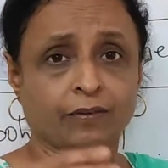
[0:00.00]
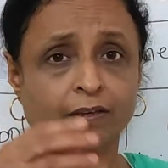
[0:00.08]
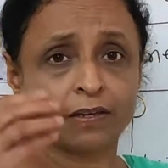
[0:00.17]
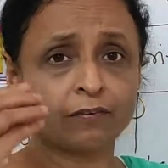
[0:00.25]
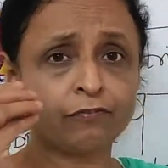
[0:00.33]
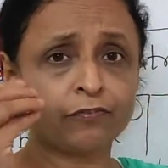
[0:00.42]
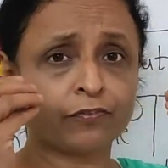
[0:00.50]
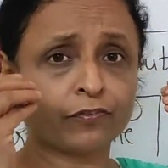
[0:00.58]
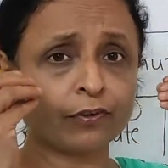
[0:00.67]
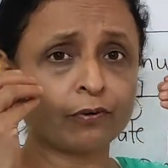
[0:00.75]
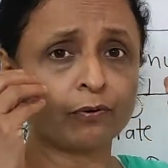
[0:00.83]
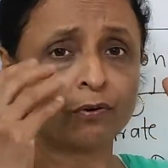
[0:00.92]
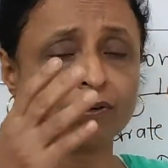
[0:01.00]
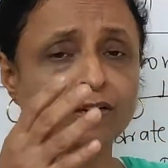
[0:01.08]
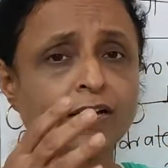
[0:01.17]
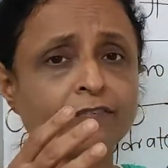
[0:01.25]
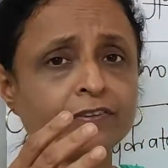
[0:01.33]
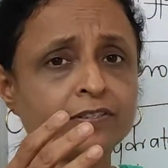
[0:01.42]
if you don't
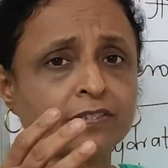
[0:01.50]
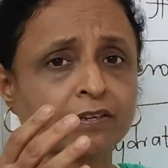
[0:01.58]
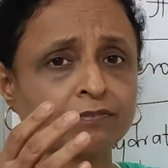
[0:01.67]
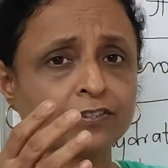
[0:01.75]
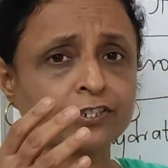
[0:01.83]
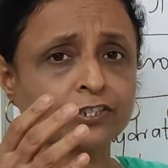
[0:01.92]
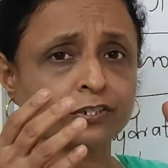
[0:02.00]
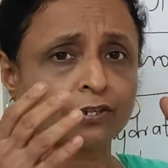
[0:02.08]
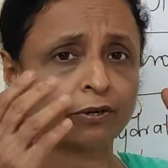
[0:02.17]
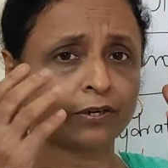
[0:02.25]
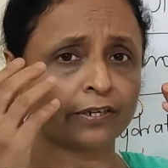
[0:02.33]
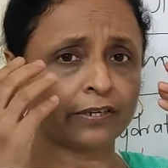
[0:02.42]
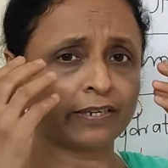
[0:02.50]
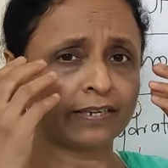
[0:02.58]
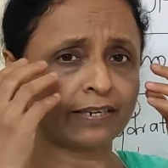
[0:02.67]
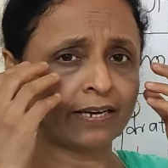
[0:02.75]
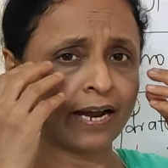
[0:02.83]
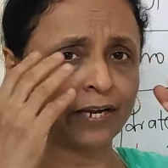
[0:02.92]
have insufficient
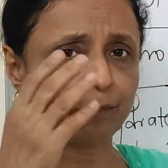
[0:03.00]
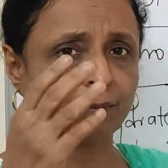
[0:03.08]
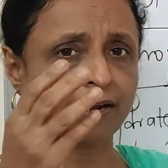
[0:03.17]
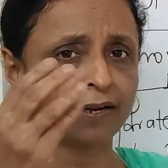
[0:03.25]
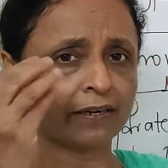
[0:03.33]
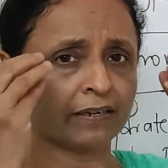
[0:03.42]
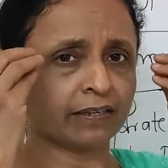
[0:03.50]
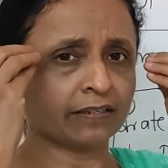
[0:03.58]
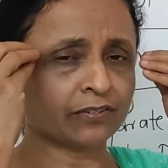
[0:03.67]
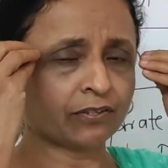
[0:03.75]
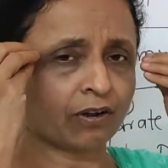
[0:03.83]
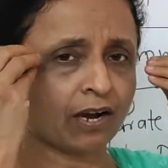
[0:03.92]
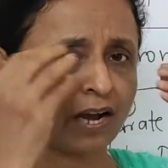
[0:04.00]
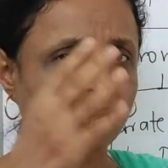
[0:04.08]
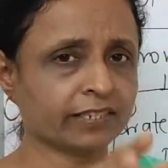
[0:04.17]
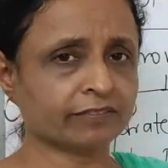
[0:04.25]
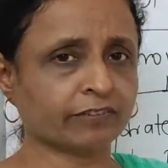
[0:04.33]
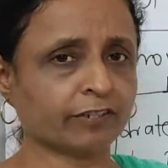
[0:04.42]
quantity, night blindness, your
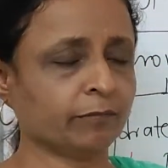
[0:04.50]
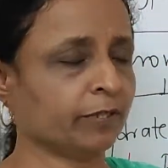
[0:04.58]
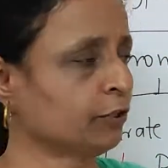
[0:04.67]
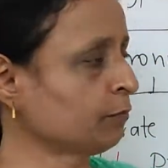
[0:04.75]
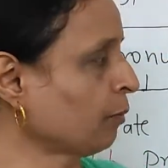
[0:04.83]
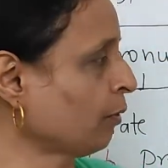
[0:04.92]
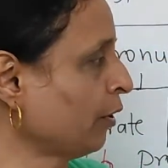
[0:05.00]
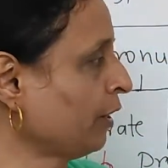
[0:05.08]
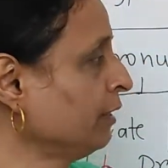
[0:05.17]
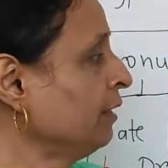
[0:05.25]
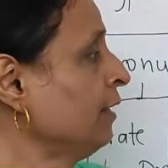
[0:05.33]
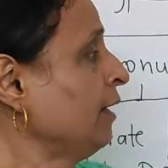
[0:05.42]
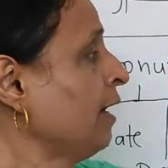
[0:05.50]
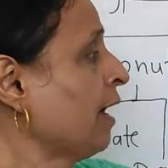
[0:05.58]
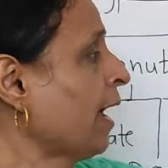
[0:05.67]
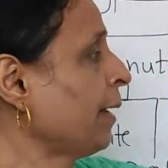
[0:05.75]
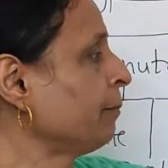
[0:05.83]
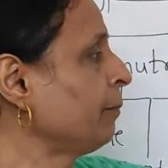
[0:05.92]
eyes will be spoiled,
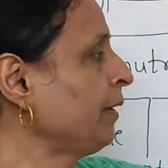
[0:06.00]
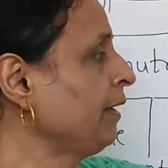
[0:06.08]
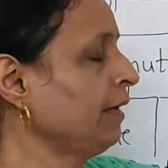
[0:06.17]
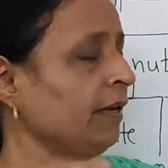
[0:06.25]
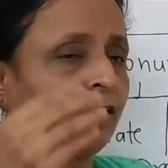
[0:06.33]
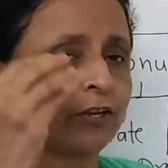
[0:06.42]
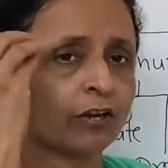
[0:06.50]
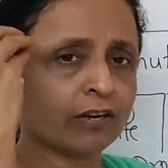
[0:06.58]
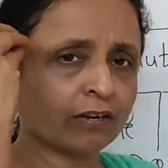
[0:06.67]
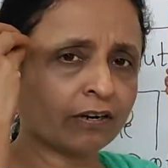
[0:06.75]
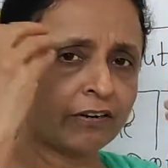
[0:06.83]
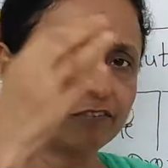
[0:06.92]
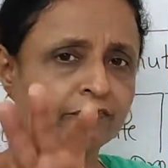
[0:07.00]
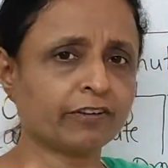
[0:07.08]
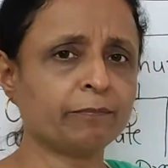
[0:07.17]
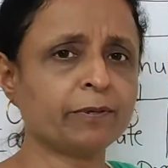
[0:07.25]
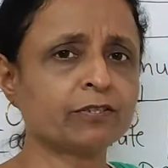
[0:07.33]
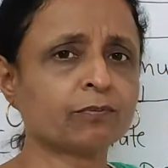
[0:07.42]
and B, your nerves
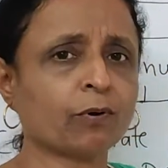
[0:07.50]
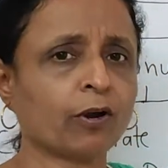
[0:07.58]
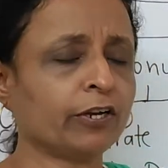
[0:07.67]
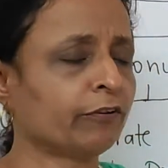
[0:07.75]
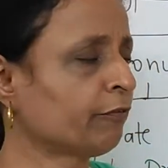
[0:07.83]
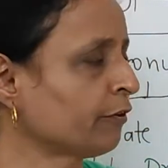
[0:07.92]
will be spoiled if